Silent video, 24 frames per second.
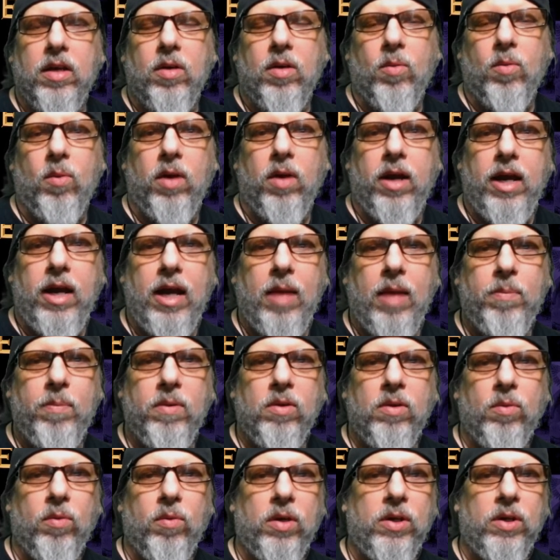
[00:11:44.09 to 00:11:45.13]
What
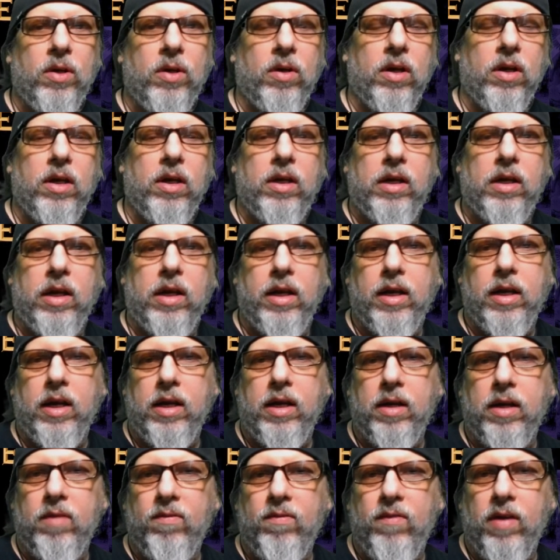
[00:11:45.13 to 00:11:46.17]
happens when you're in an
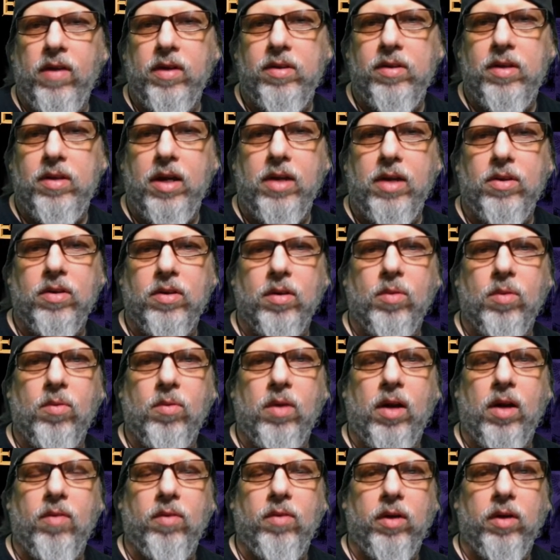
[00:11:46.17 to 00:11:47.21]
infestation or
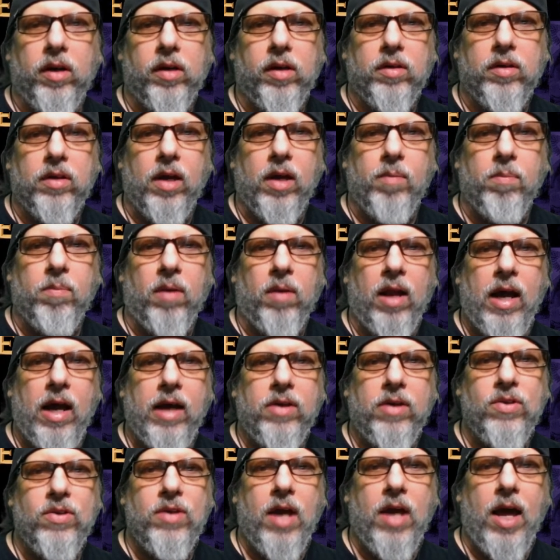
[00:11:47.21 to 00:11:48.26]
whatever is that black
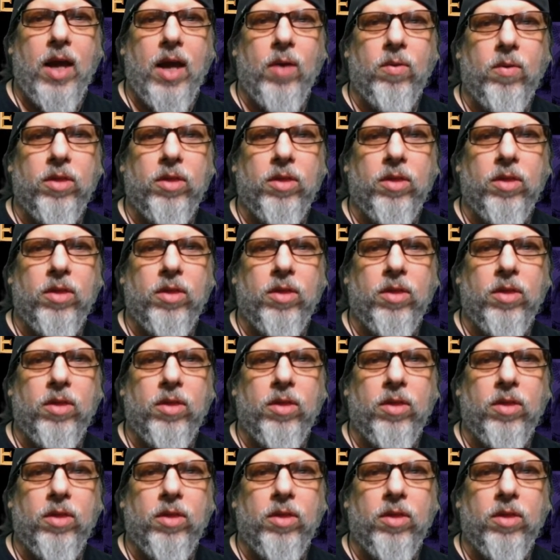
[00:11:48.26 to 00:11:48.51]
shadow